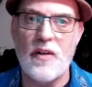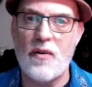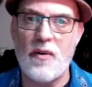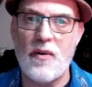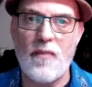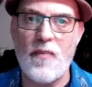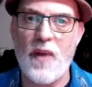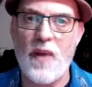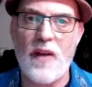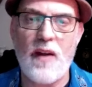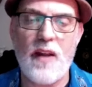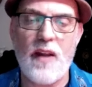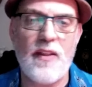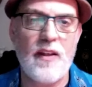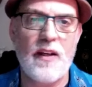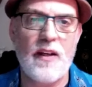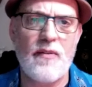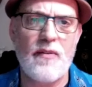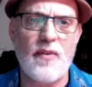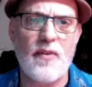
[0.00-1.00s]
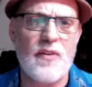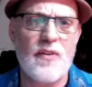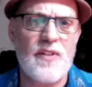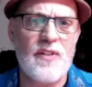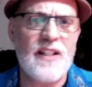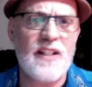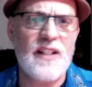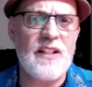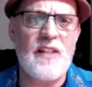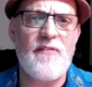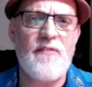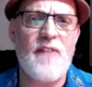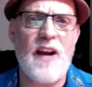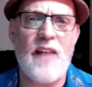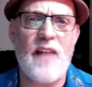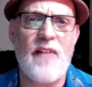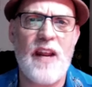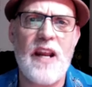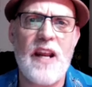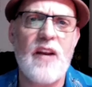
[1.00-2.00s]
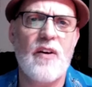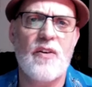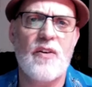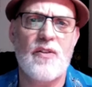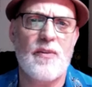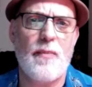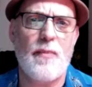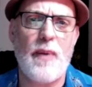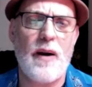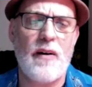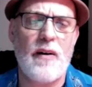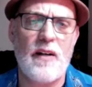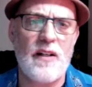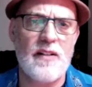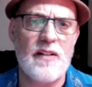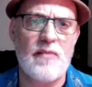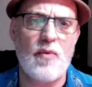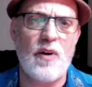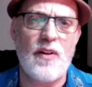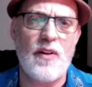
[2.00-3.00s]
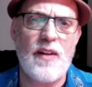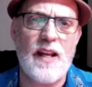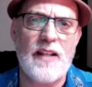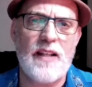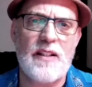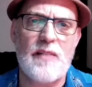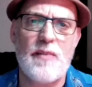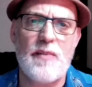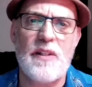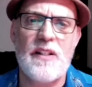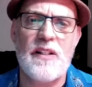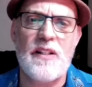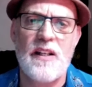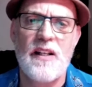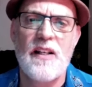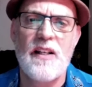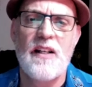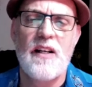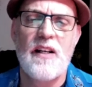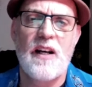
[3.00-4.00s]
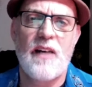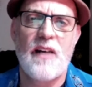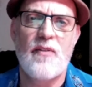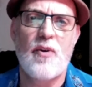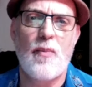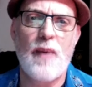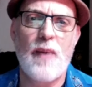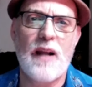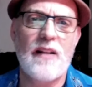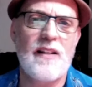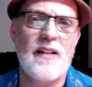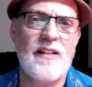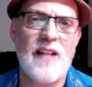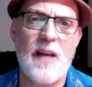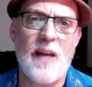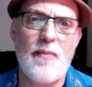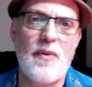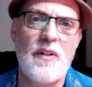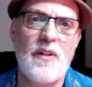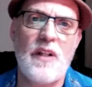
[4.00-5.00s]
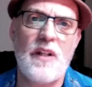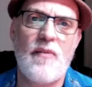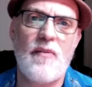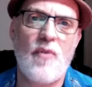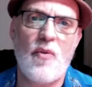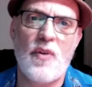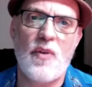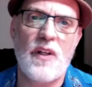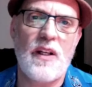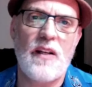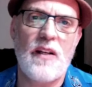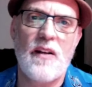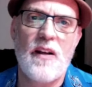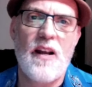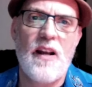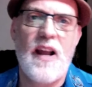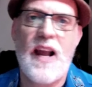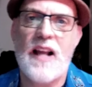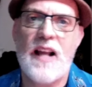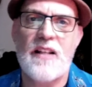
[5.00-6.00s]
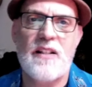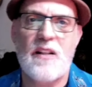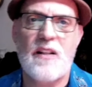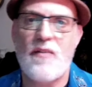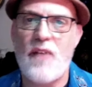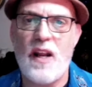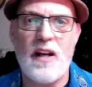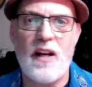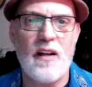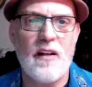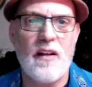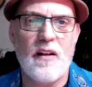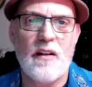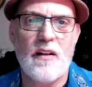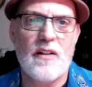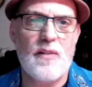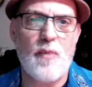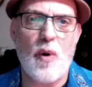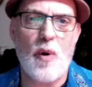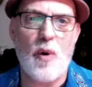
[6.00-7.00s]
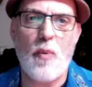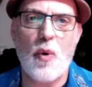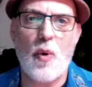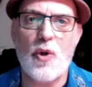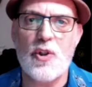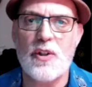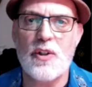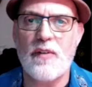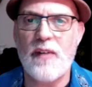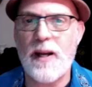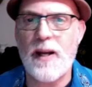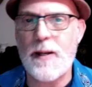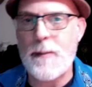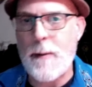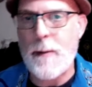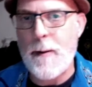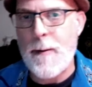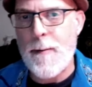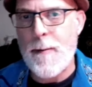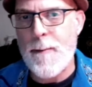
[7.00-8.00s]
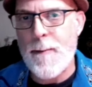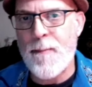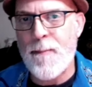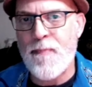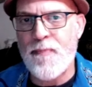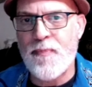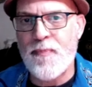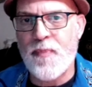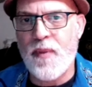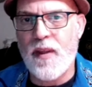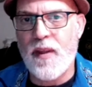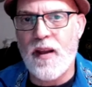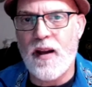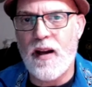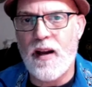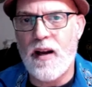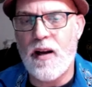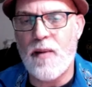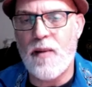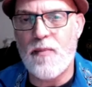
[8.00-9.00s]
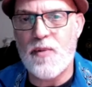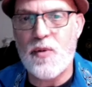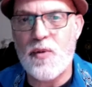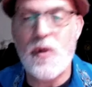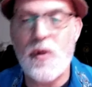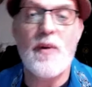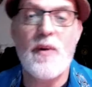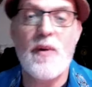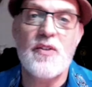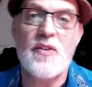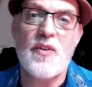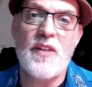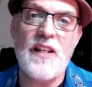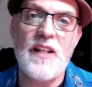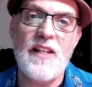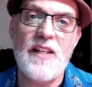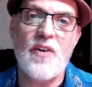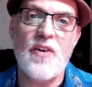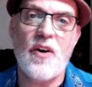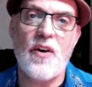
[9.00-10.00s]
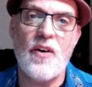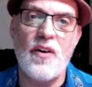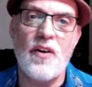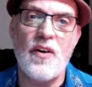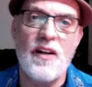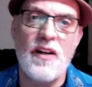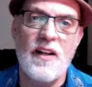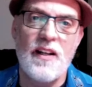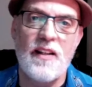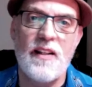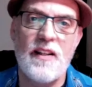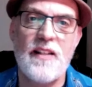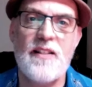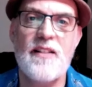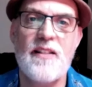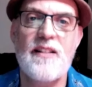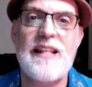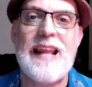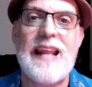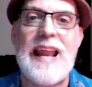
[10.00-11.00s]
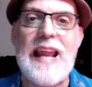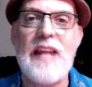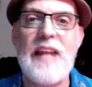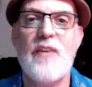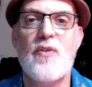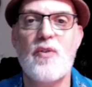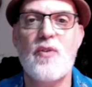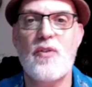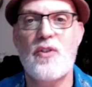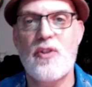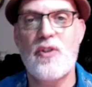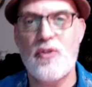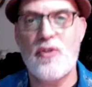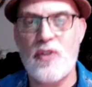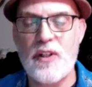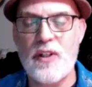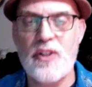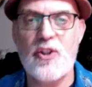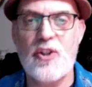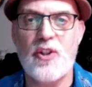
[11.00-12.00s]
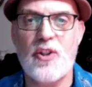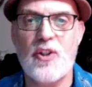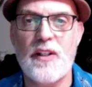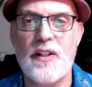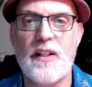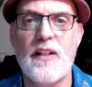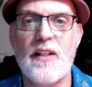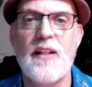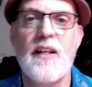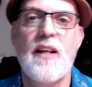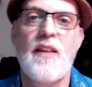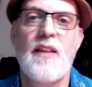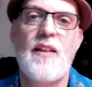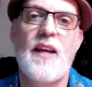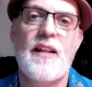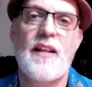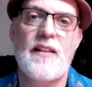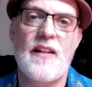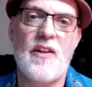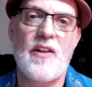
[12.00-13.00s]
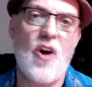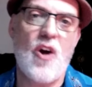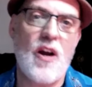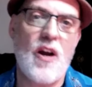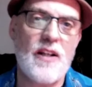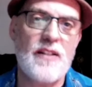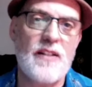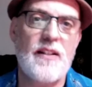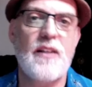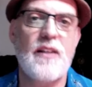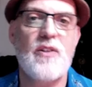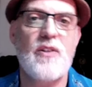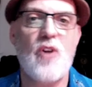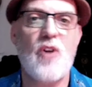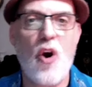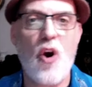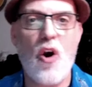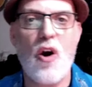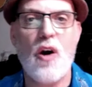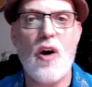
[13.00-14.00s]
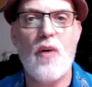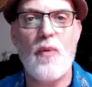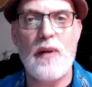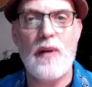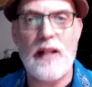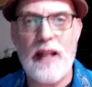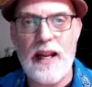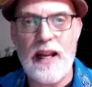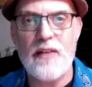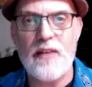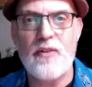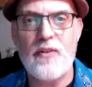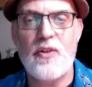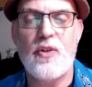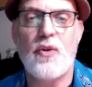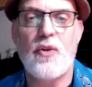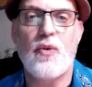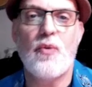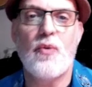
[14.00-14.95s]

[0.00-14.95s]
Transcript: I think I've heard 65 acres apparently is one of the estimates of Göbekli Tepe, and they've only excavated a small portion of that. So anyway, so this is the ancient tradition that the Gnostics are related to